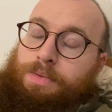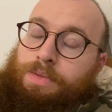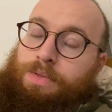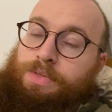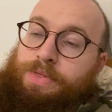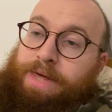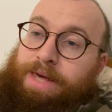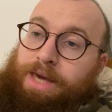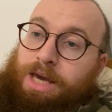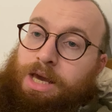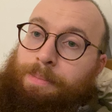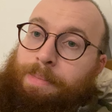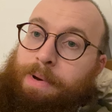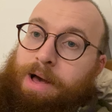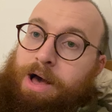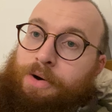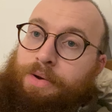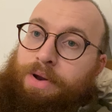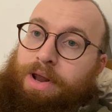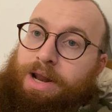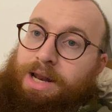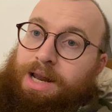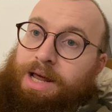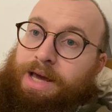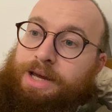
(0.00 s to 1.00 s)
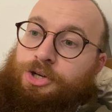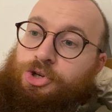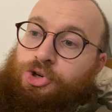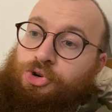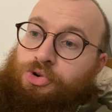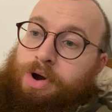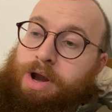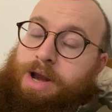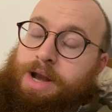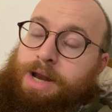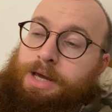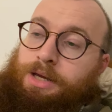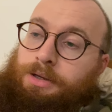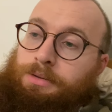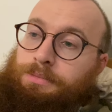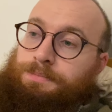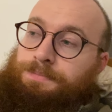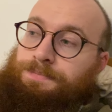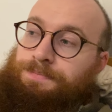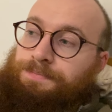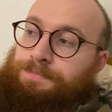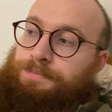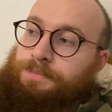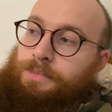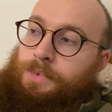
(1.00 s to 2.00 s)
Think about it like training.
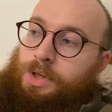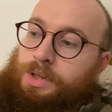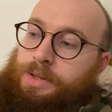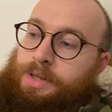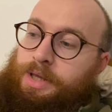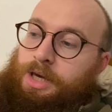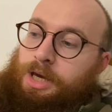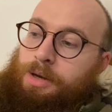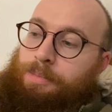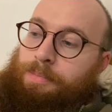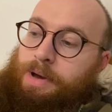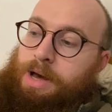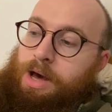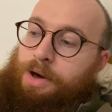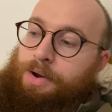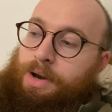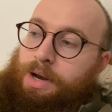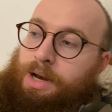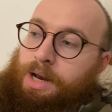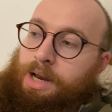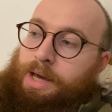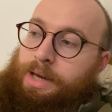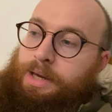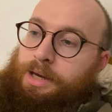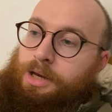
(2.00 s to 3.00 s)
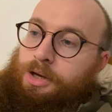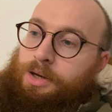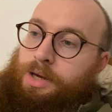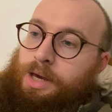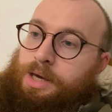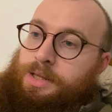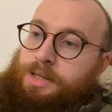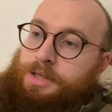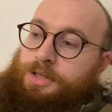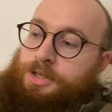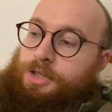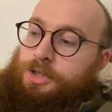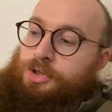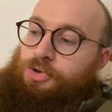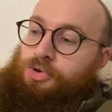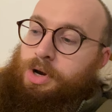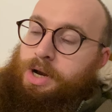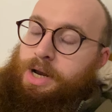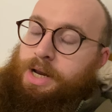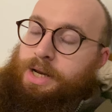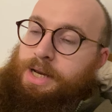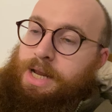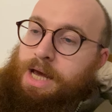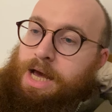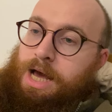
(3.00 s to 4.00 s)
Think about it like, okay, this is
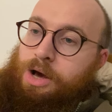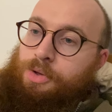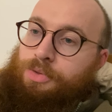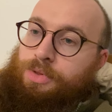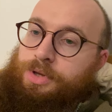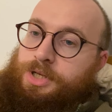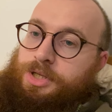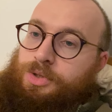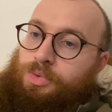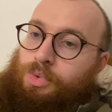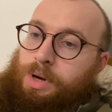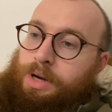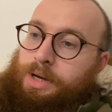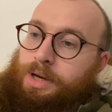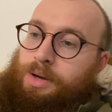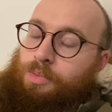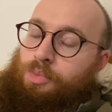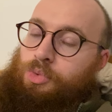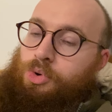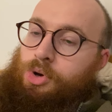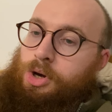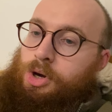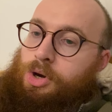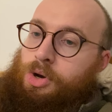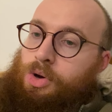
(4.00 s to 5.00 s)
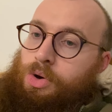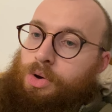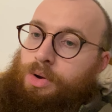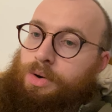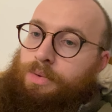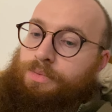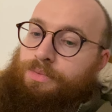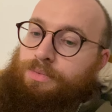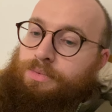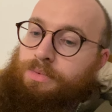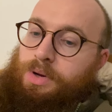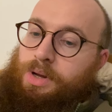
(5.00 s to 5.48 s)
training now. This is what I can work on,